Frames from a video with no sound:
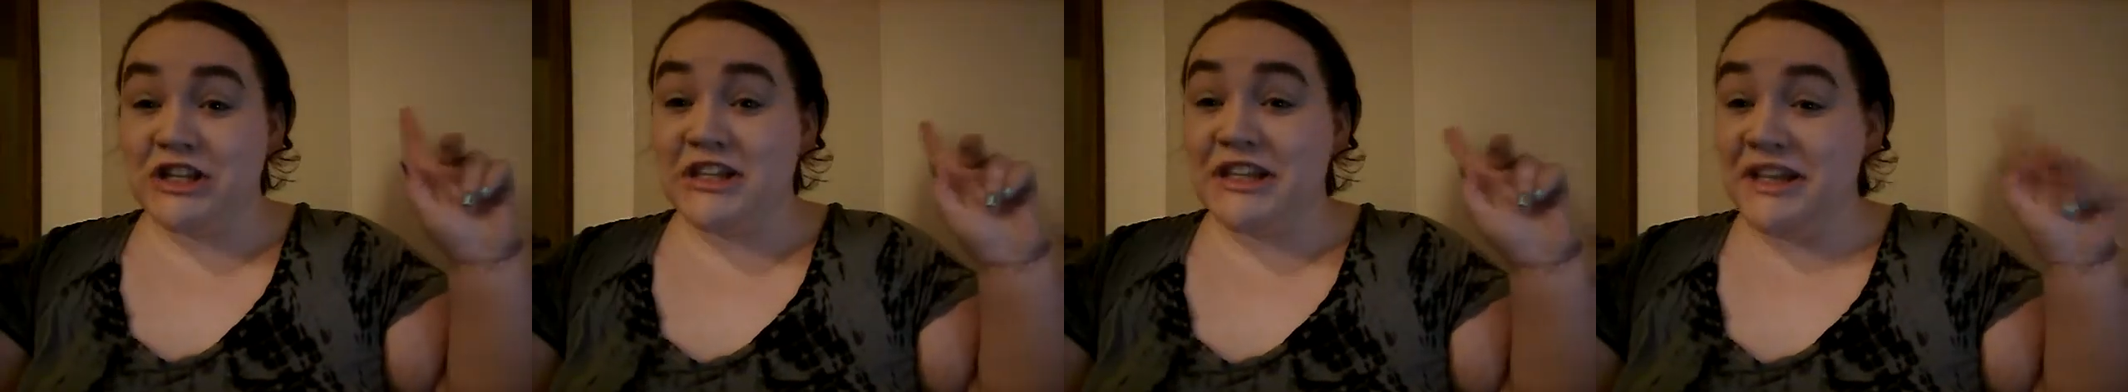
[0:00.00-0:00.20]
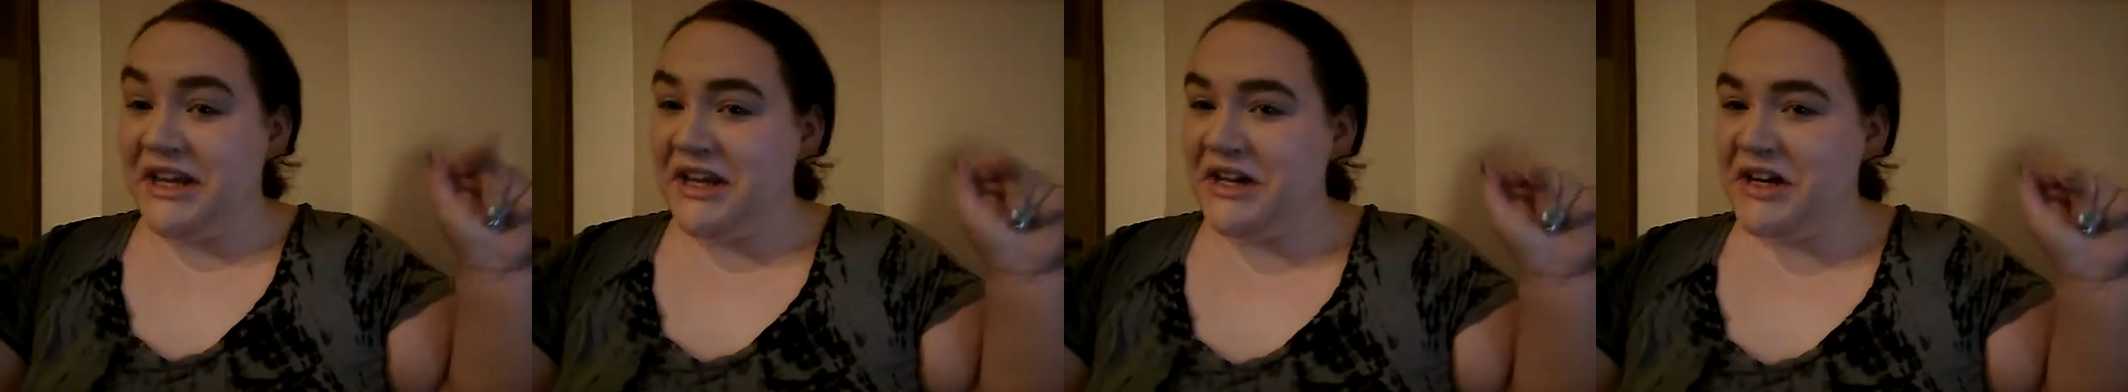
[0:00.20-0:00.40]

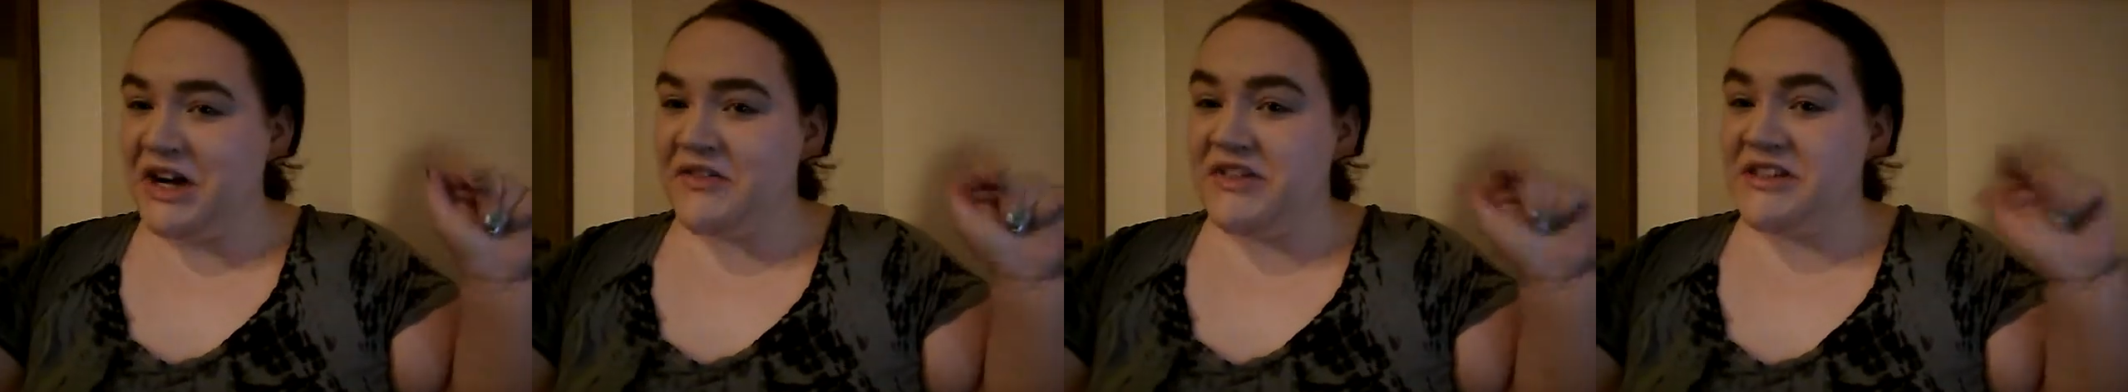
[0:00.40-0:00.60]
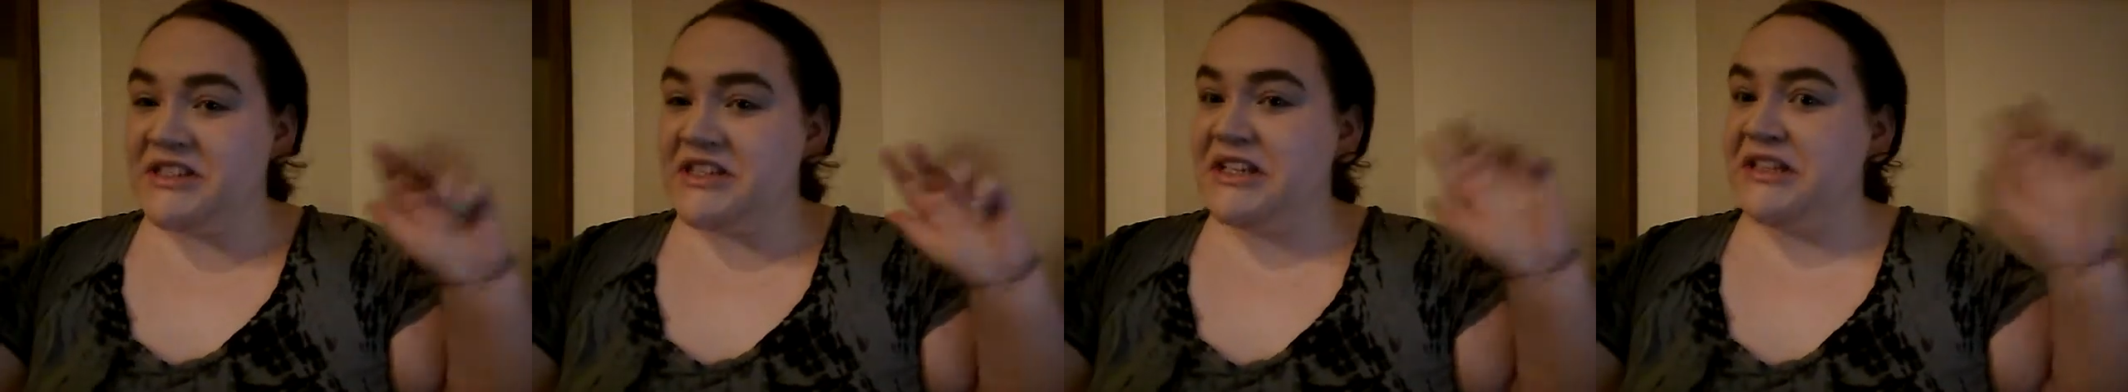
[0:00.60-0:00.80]
the heat
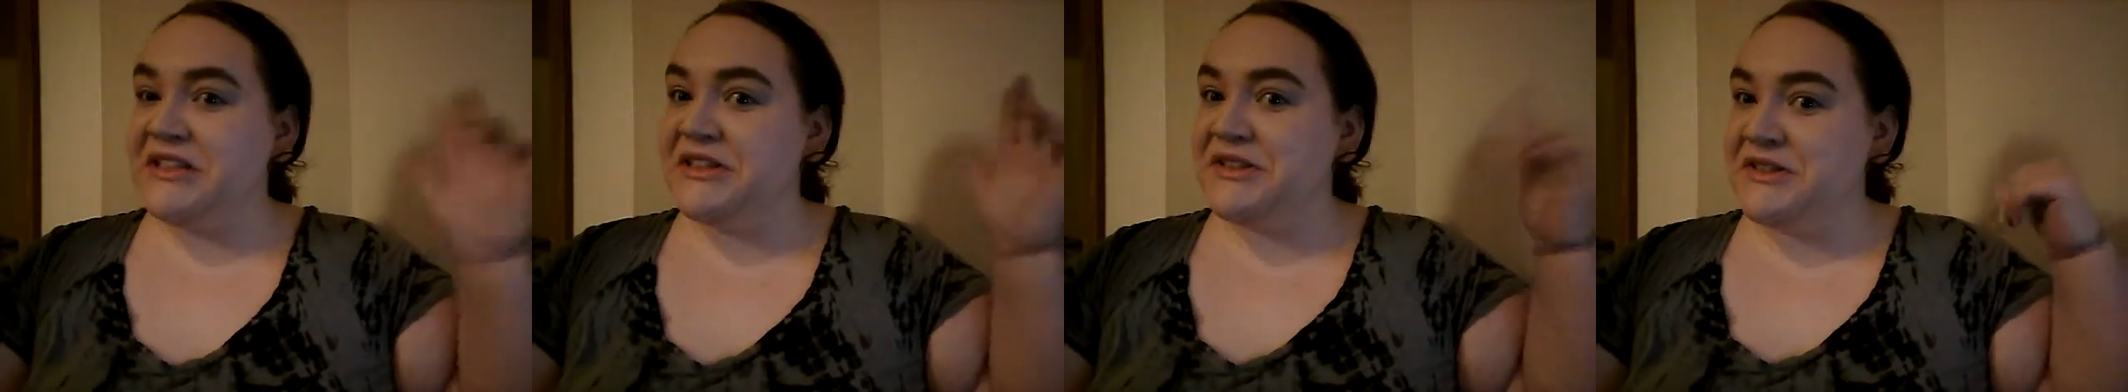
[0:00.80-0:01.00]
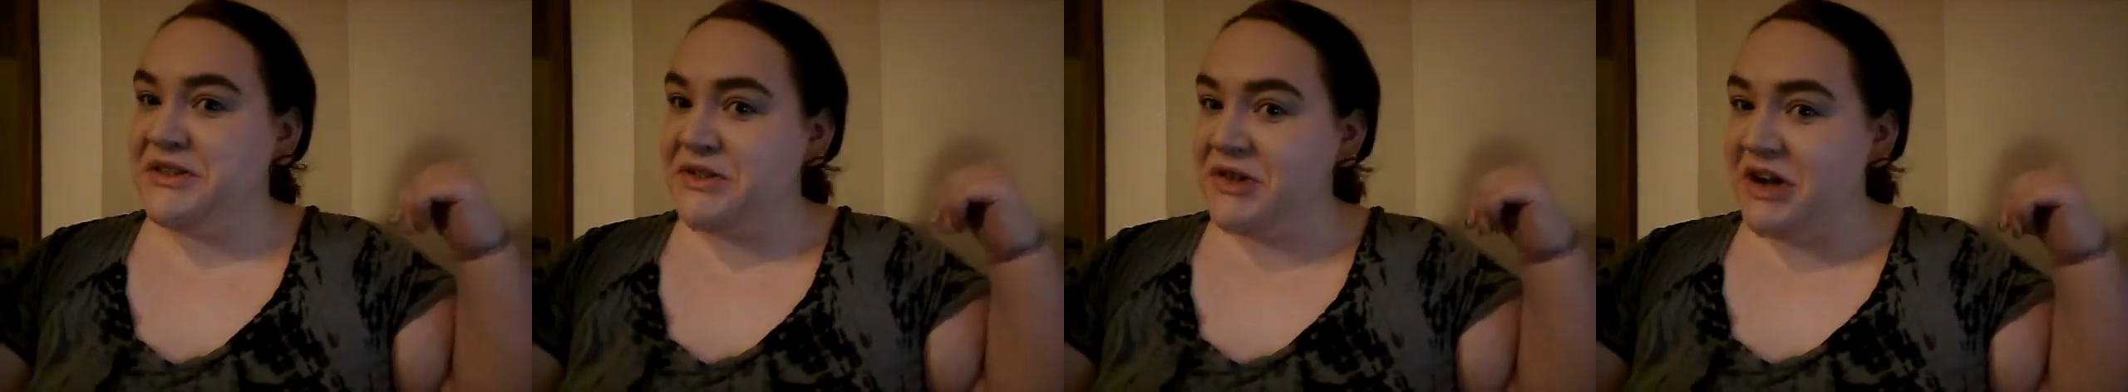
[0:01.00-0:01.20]
off. It's getting a
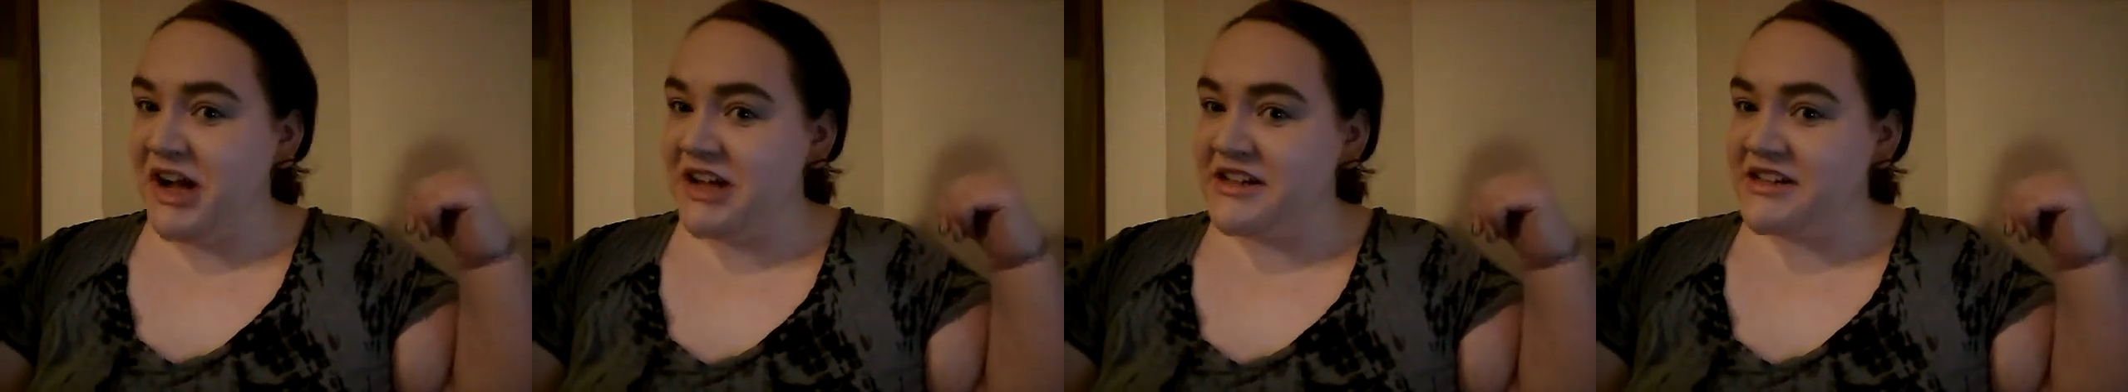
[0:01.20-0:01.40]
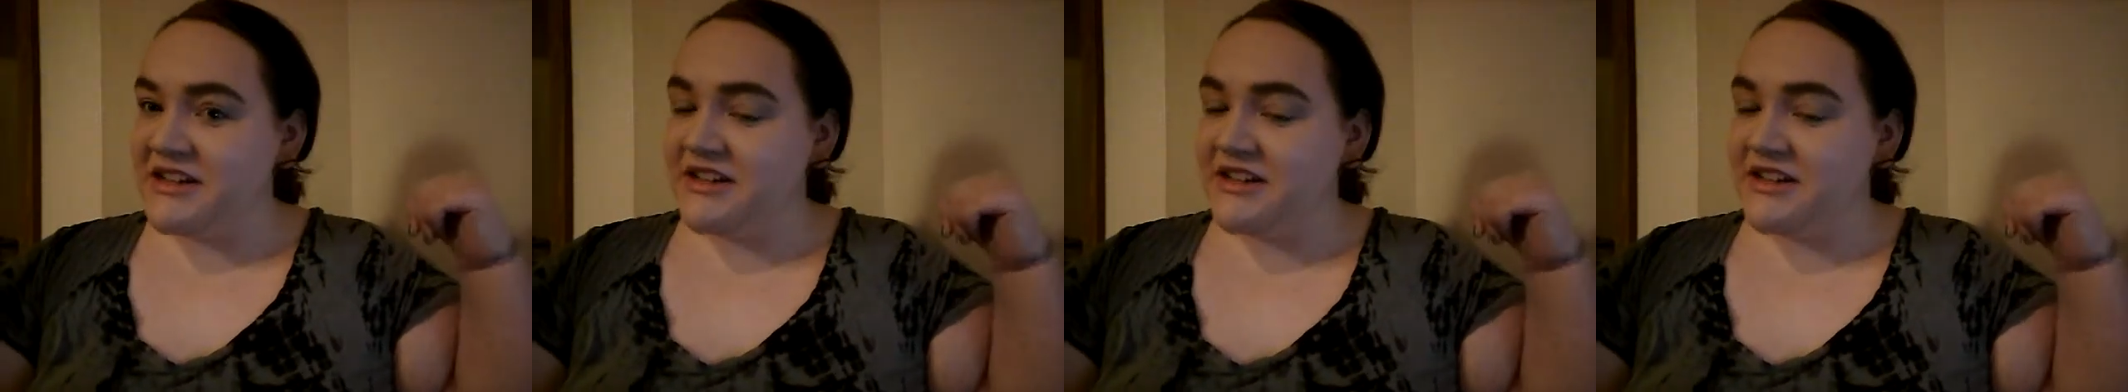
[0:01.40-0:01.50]
little too hot in